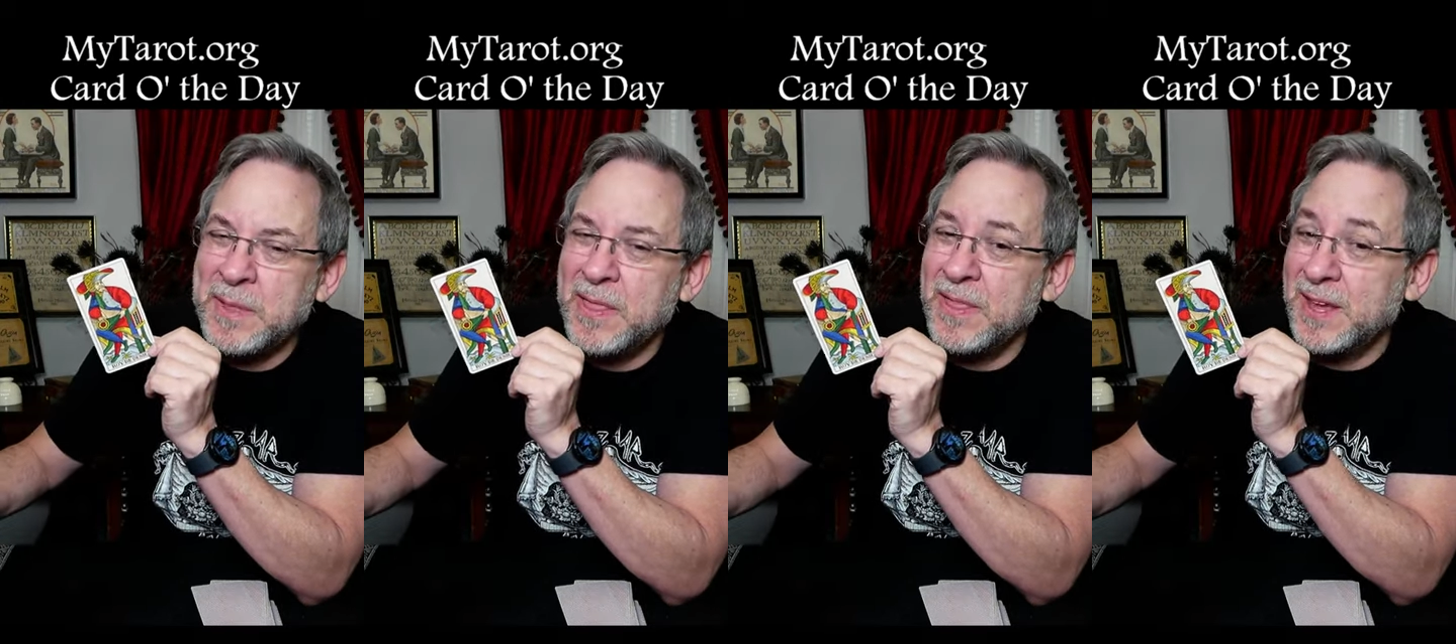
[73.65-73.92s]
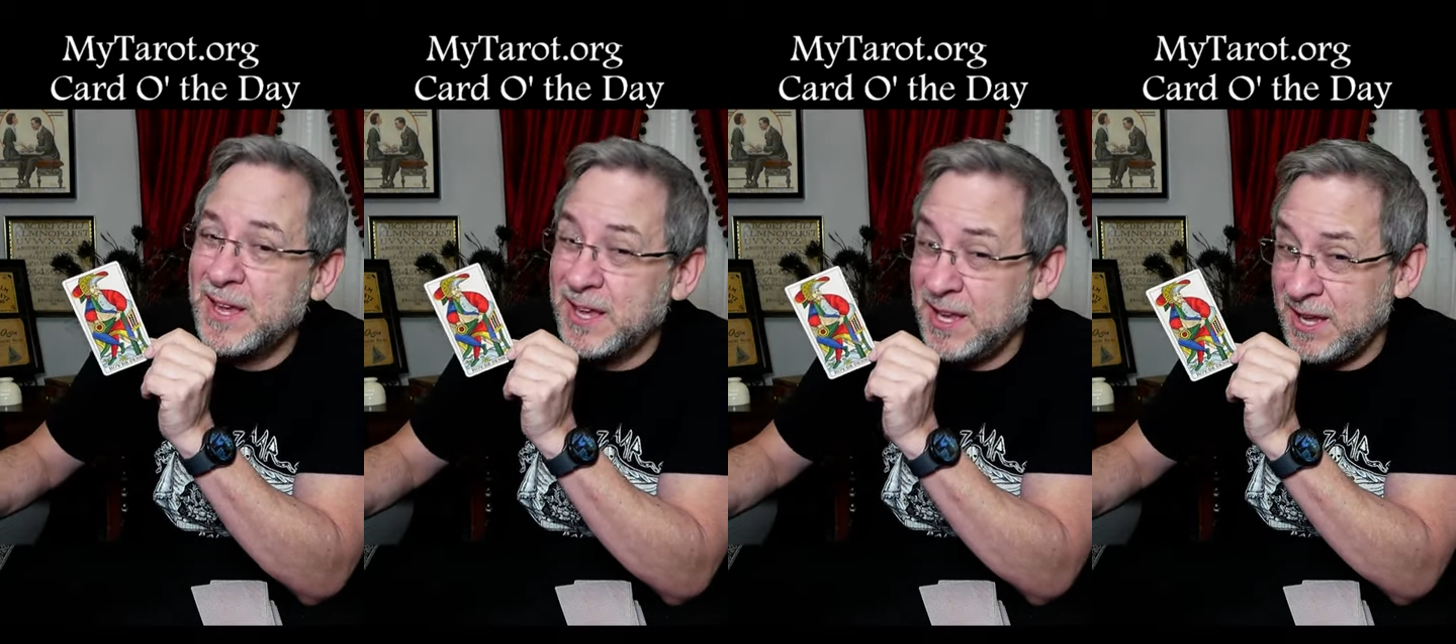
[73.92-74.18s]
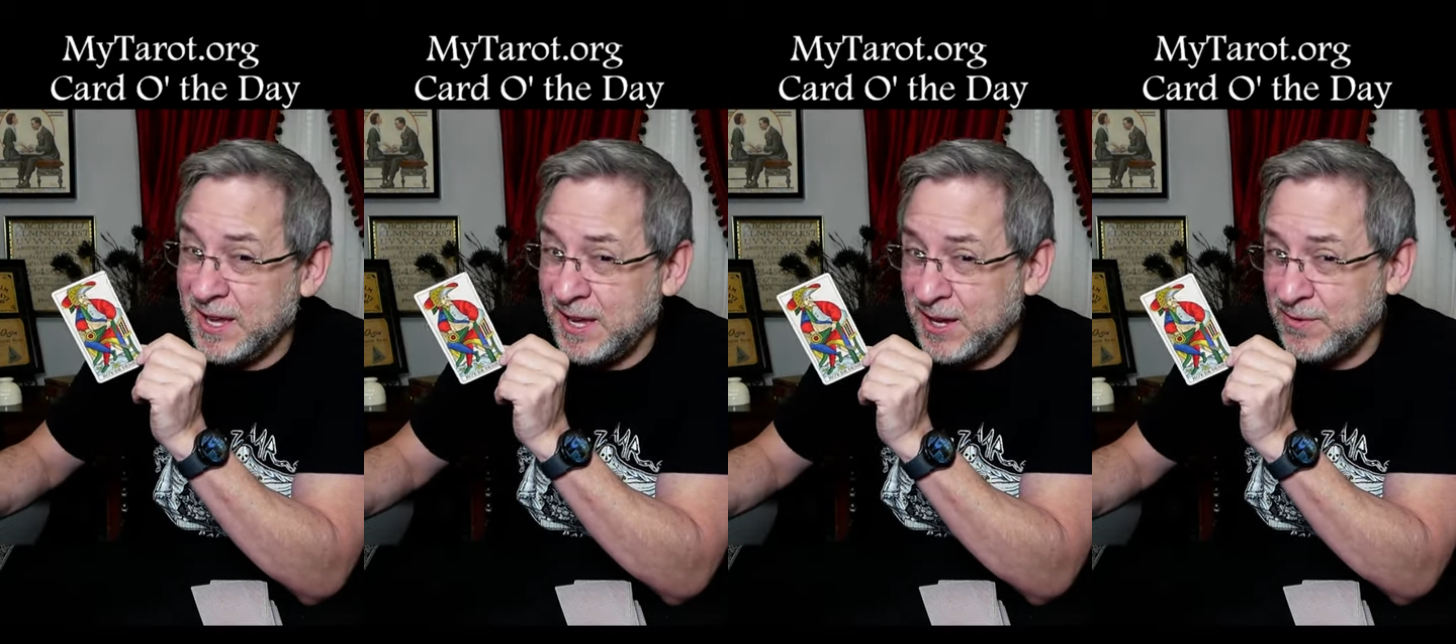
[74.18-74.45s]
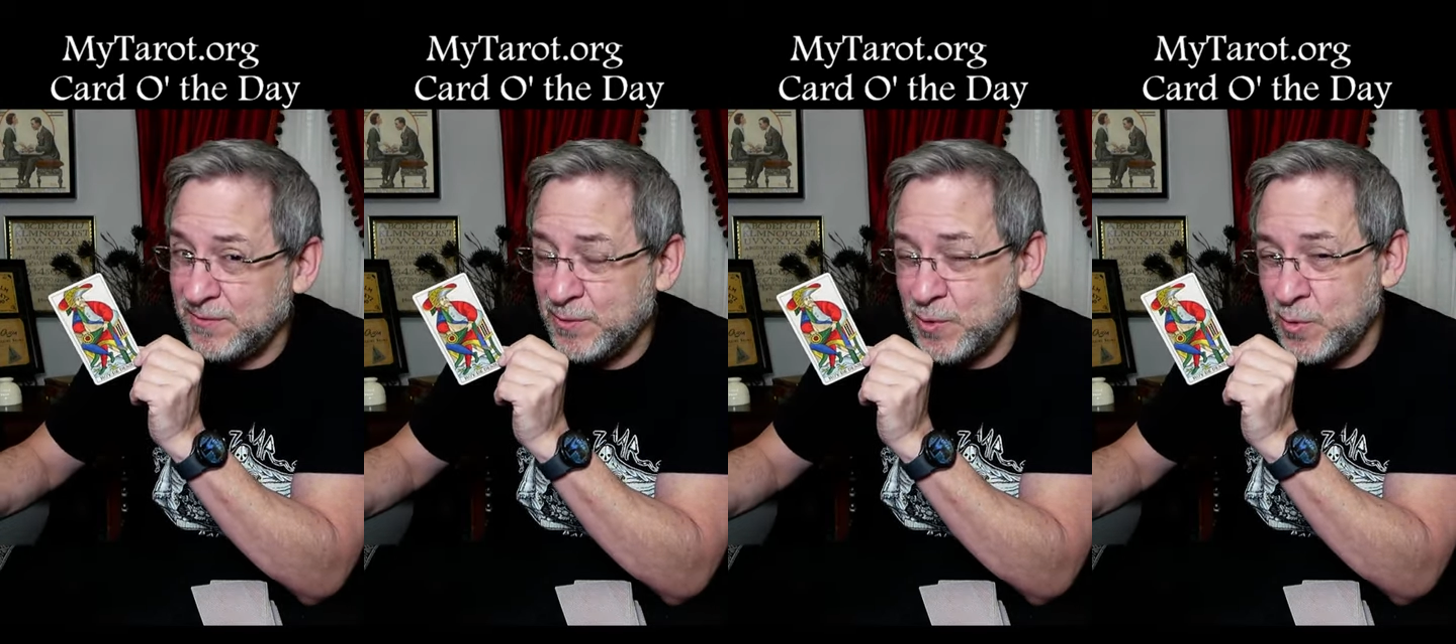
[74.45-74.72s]
the King
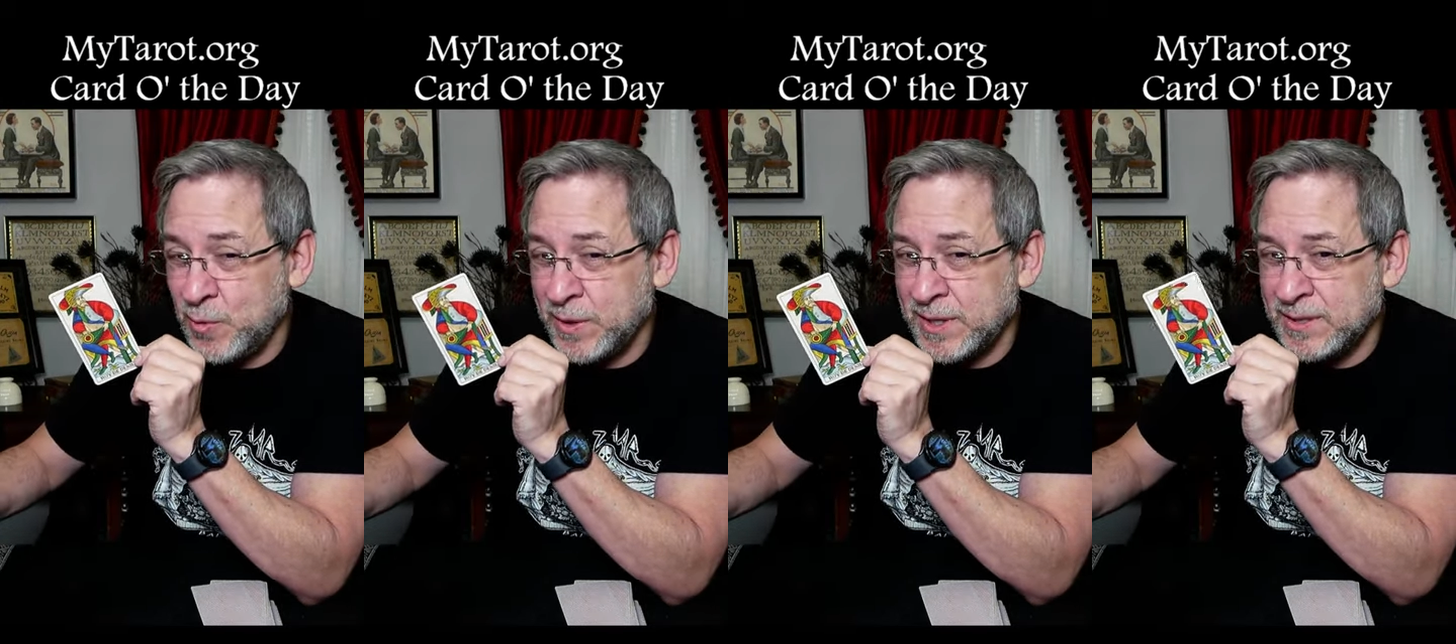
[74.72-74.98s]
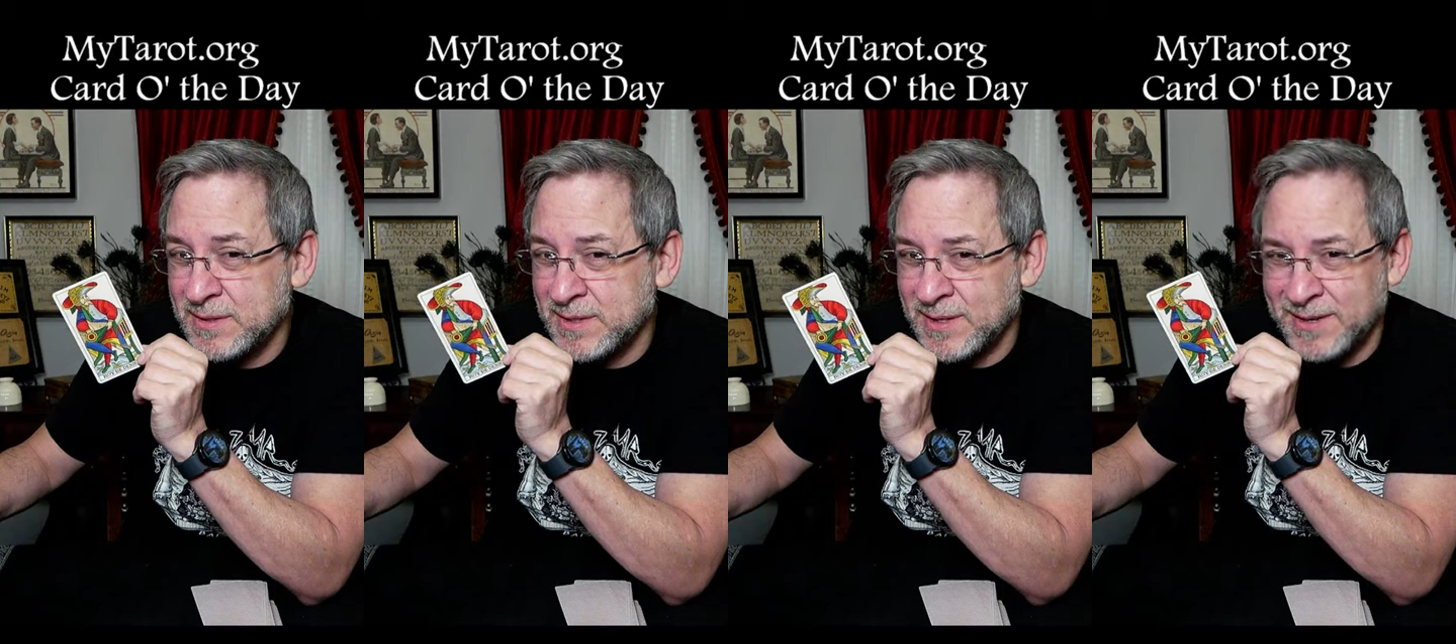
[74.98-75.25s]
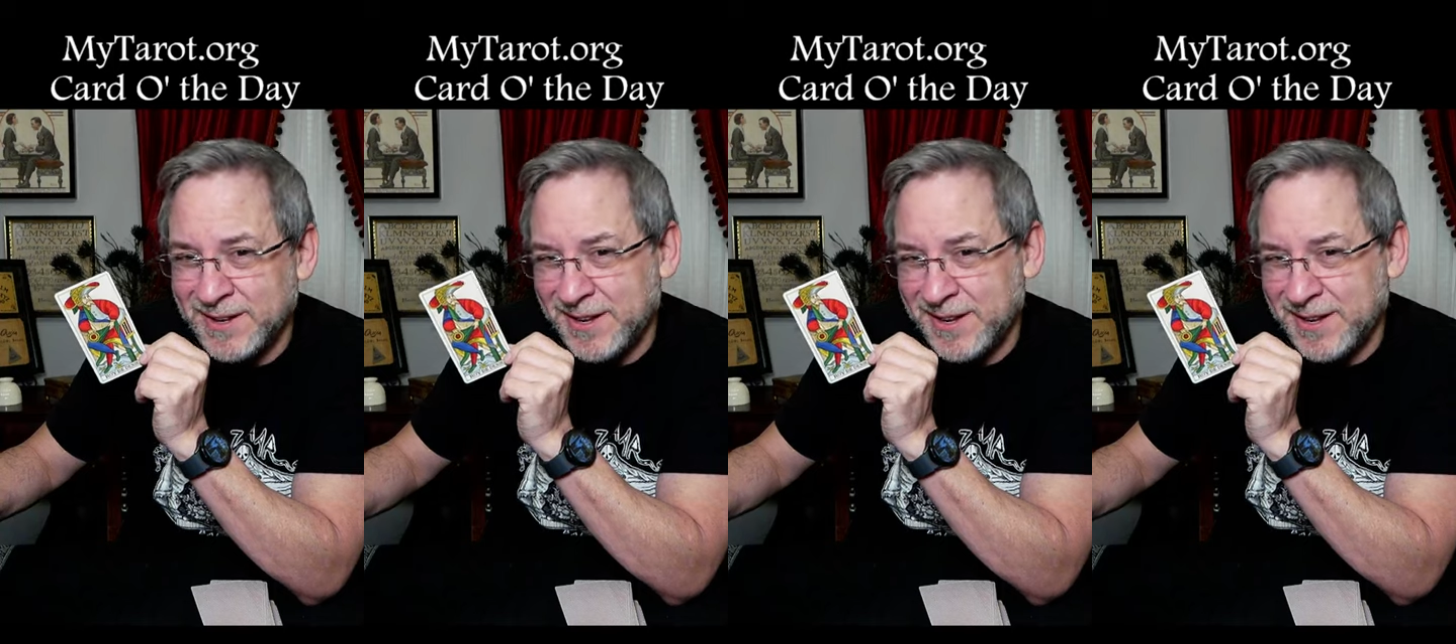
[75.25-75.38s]
of Coins. And